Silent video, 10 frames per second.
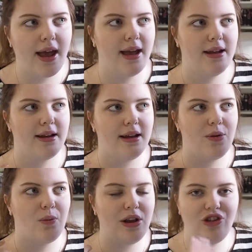And
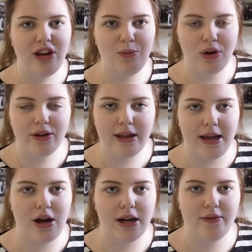when she was
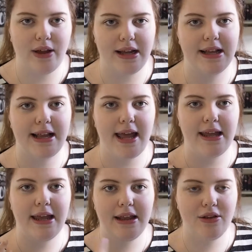like kind of like
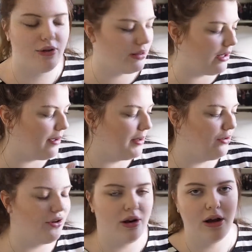saying history, like I
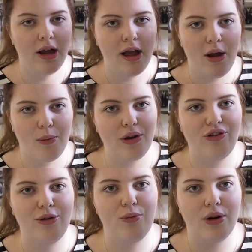mean Shonna, when
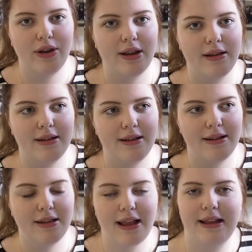she was
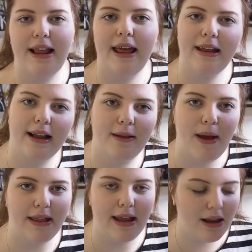like telling us
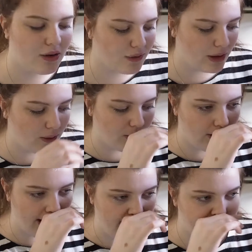about the history
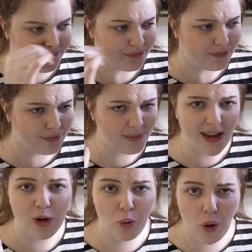or
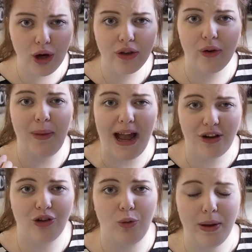quotes from
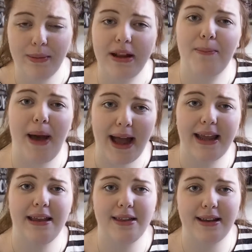actual women
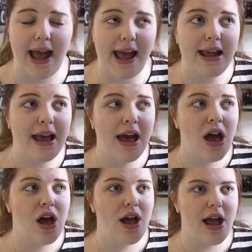back in the day,
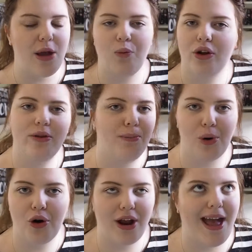it wasn't
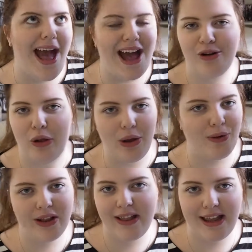boring at all. It
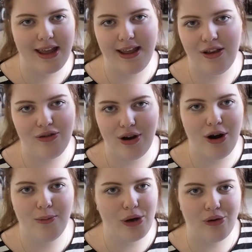wasn't like a history
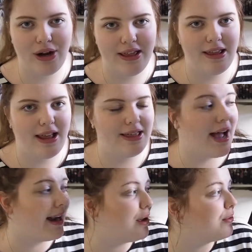homework or anything like
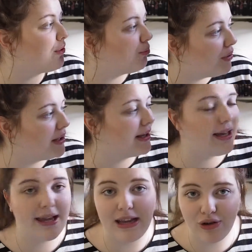that. It was
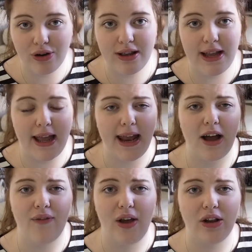really interesting, and
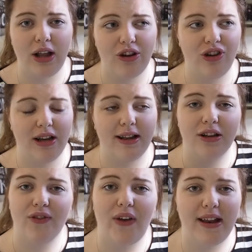I felt like she did
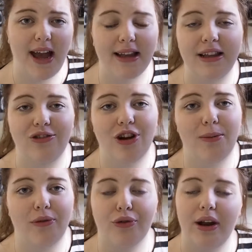such a fantastic
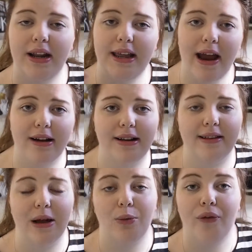job of creating
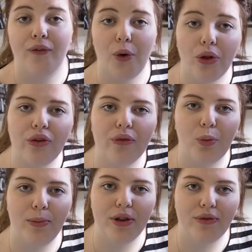characters that were for the
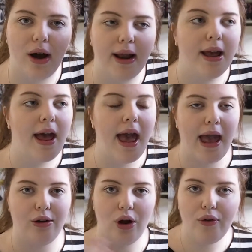women's right
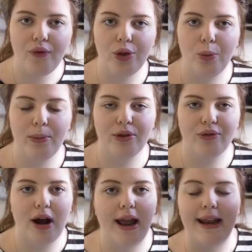and not for the women's
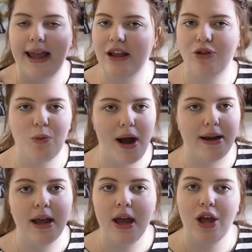right, and each
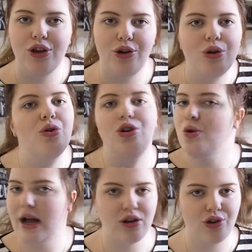one
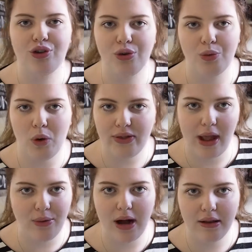you understood what
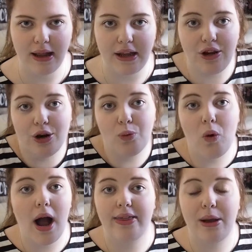they were, like, you know,
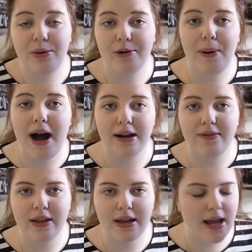why they were a part
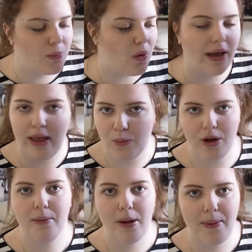of it and why they
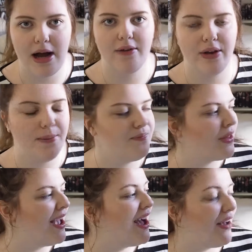weren't a part of it.
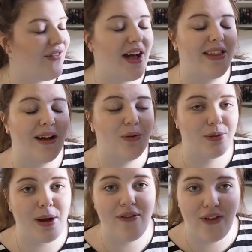I found that
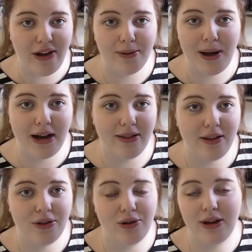was my favorite part of
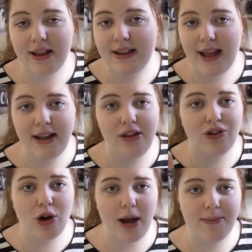this story. The setting, the
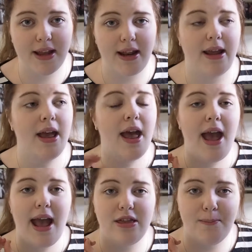time setting,
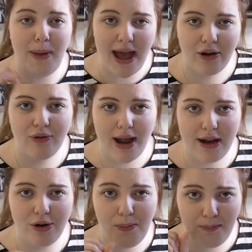and the
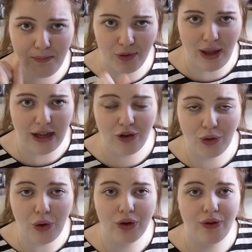background like
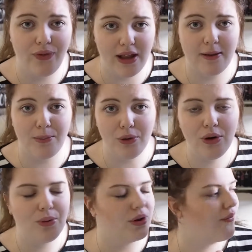source of this
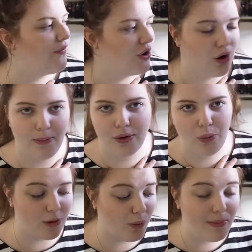book was
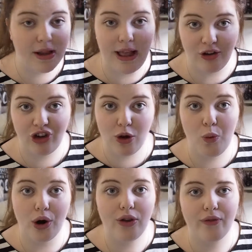phenomenal. And the women that she
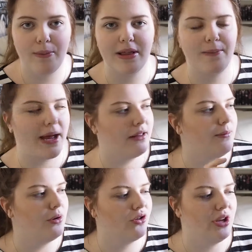quotes from at the back of
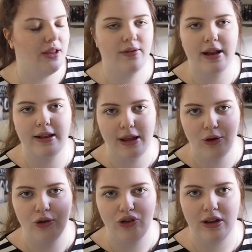the book, she gives us like
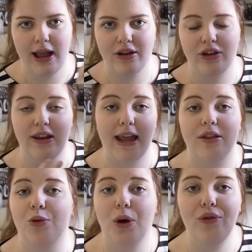who she's actually
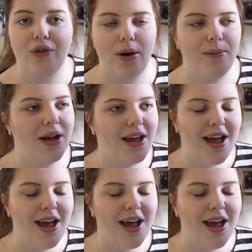taken the quote from.